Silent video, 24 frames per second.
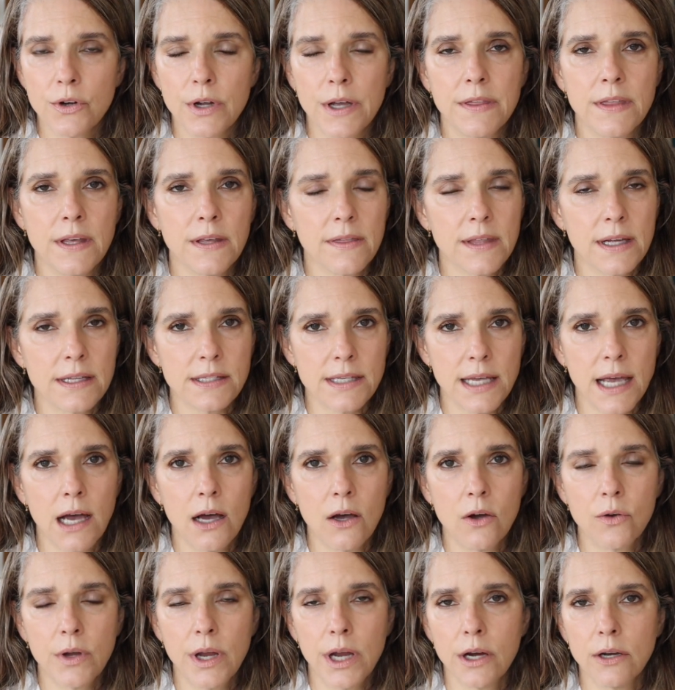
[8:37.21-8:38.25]
I think that's
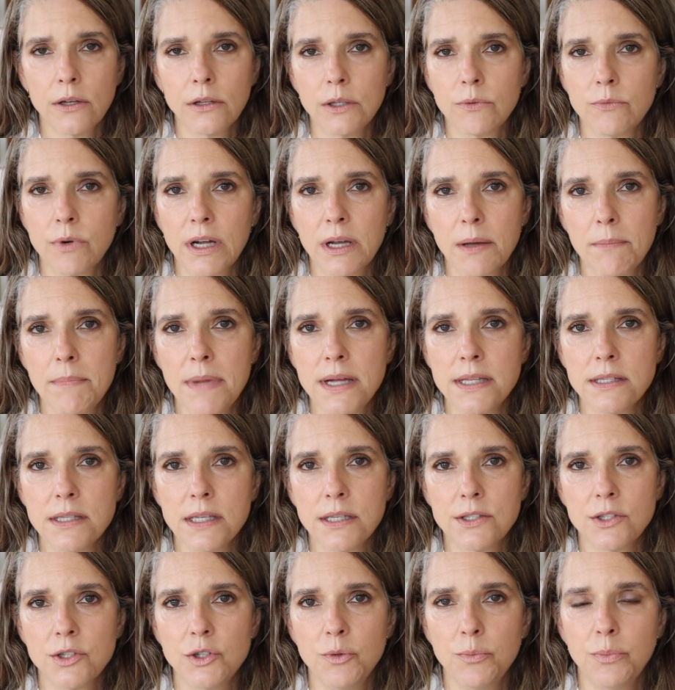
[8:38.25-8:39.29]
how Carolyn recommends
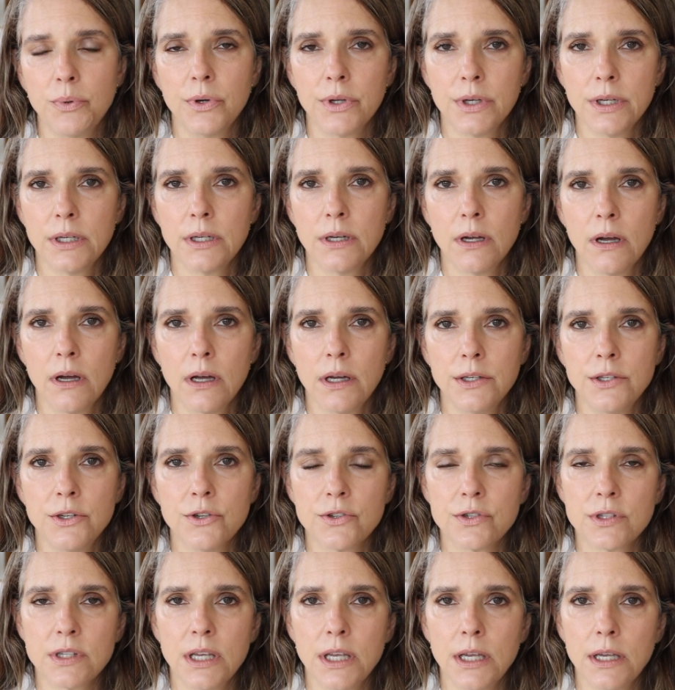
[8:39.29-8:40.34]
it, to put it on your
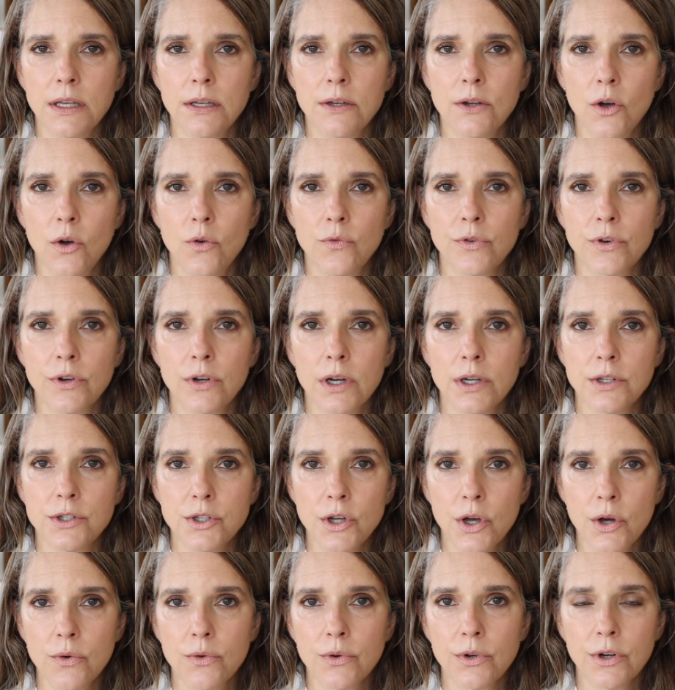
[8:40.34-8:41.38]
skin over a
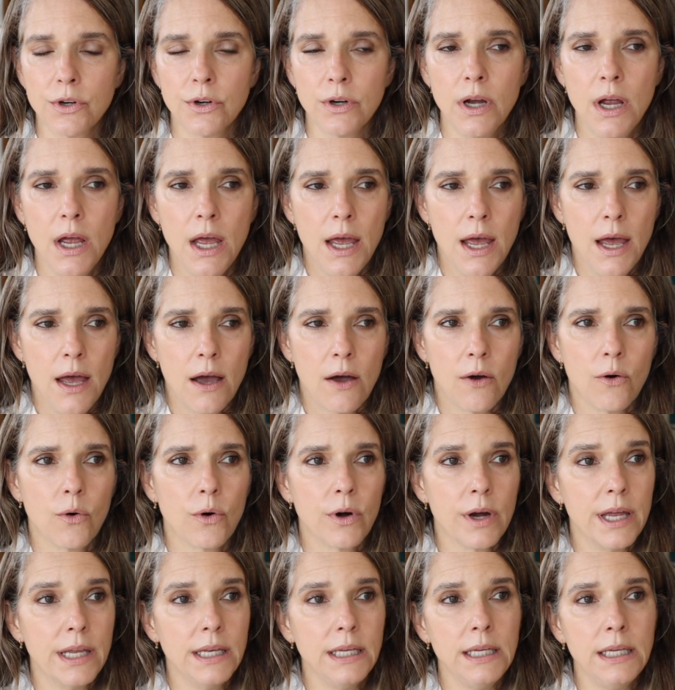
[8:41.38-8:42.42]
toner
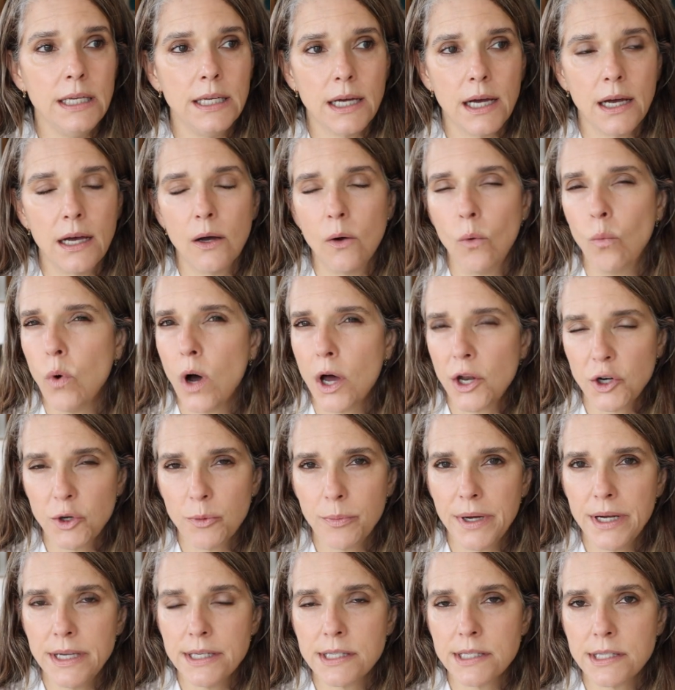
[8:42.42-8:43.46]
or any
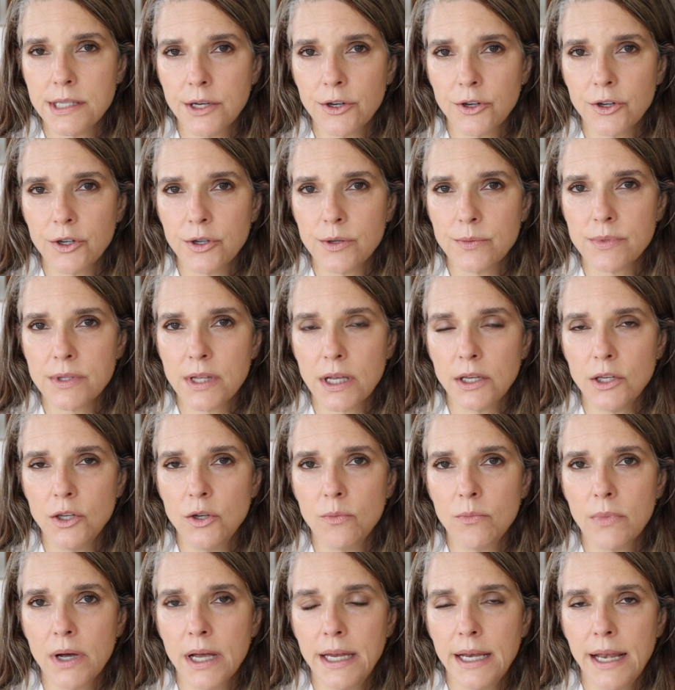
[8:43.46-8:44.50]
water-based serums that
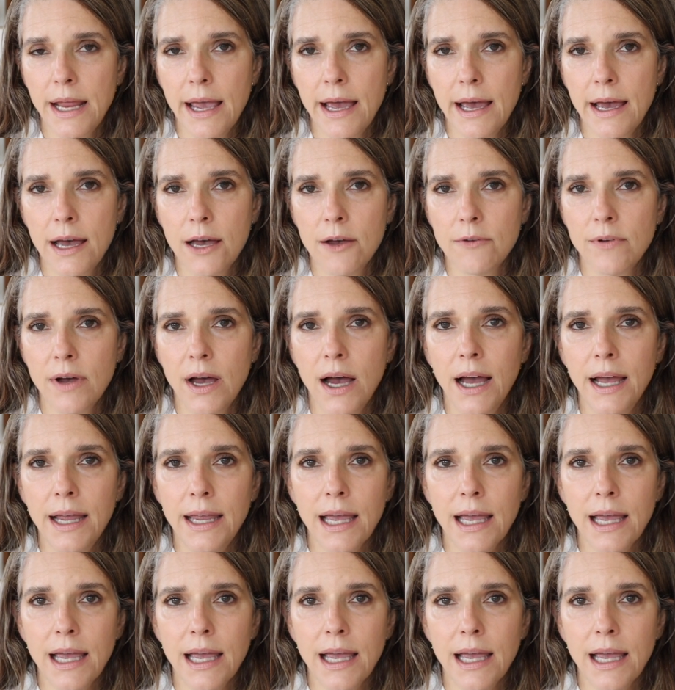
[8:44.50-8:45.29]
you might have.